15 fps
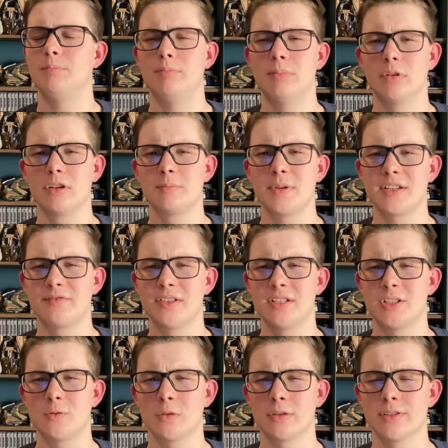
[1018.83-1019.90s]
one of the big
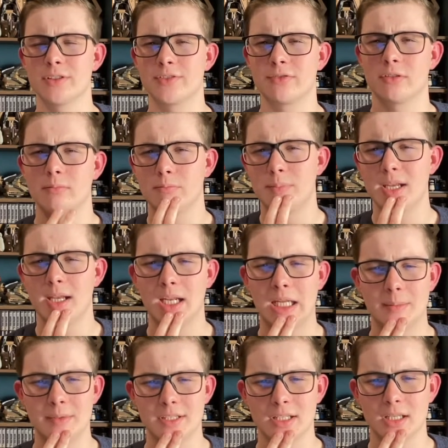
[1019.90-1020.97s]
Finish ones from
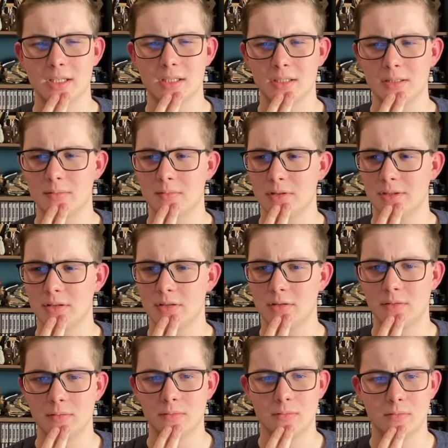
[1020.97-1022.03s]
B&M is that. I, I don't
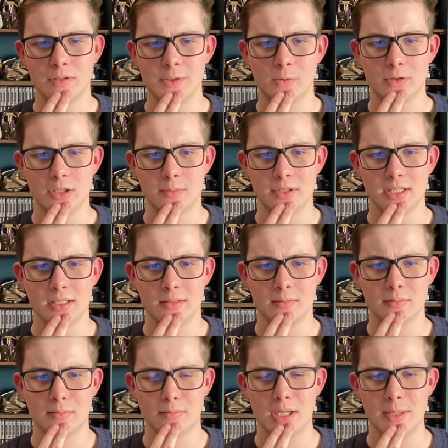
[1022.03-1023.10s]
know which one you mean.
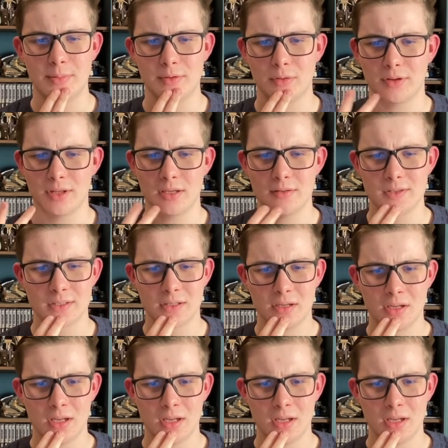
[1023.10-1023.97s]
Maybe one of those.